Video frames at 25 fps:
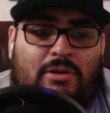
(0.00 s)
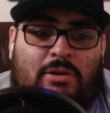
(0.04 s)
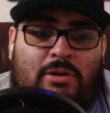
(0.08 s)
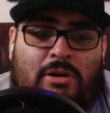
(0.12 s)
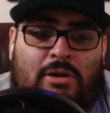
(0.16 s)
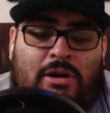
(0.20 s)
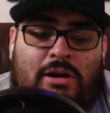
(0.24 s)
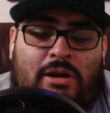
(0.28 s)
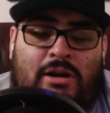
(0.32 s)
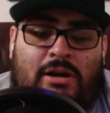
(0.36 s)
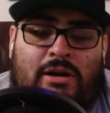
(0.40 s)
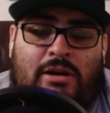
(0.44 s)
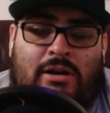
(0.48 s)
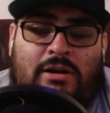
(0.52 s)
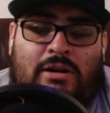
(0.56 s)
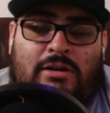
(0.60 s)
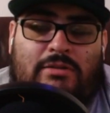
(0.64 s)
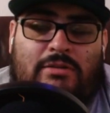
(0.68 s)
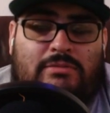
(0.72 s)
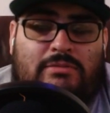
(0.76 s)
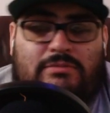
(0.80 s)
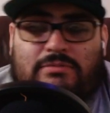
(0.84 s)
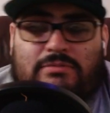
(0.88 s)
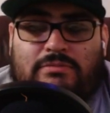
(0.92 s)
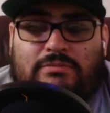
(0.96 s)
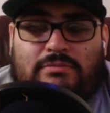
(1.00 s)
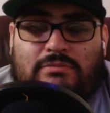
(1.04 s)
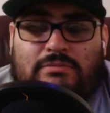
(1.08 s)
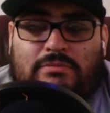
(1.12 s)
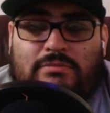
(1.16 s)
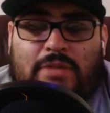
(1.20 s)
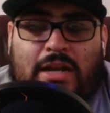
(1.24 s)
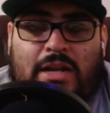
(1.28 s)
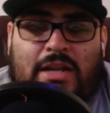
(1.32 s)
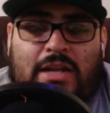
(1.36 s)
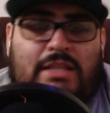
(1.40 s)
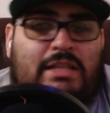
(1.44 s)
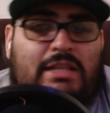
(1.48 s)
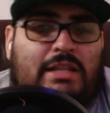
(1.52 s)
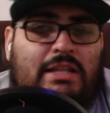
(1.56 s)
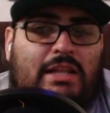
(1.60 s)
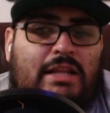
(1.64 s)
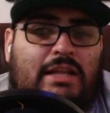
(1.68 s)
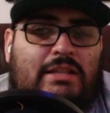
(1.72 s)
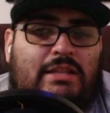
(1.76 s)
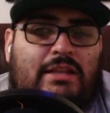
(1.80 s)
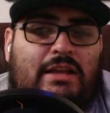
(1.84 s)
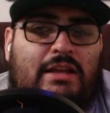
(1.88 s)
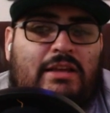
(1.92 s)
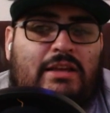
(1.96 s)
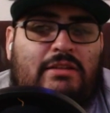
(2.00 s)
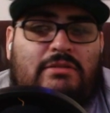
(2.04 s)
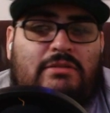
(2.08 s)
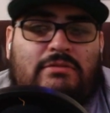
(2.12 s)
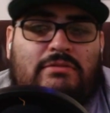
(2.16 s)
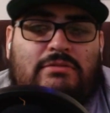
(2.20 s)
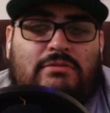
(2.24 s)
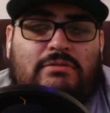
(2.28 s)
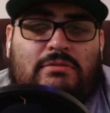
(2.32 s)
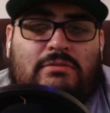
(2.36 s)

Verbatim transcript: or anything like that.